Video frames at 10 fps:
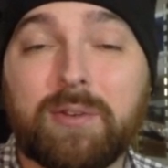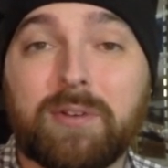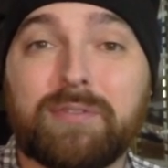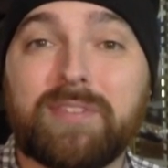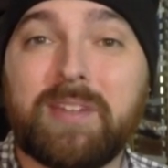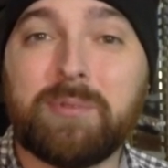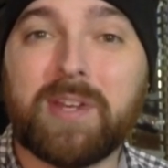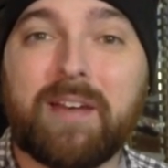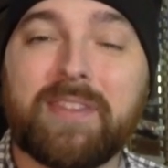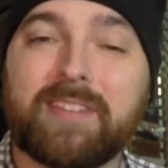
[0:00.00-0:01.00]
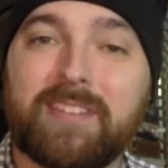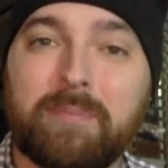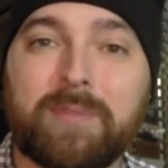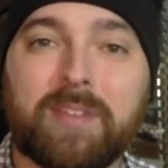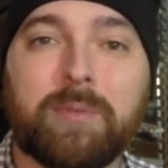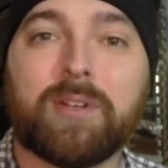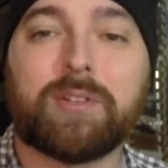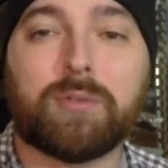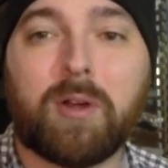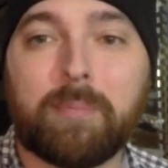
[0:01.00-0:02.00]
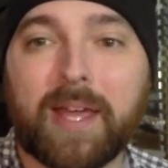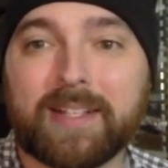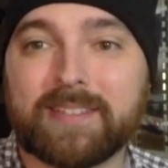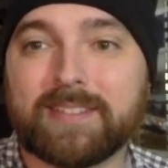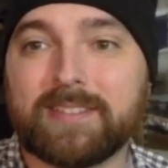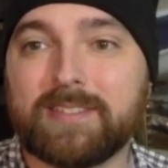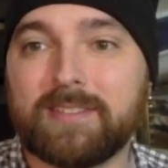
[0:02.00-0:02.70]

I know of seem to have the similar drawbacks.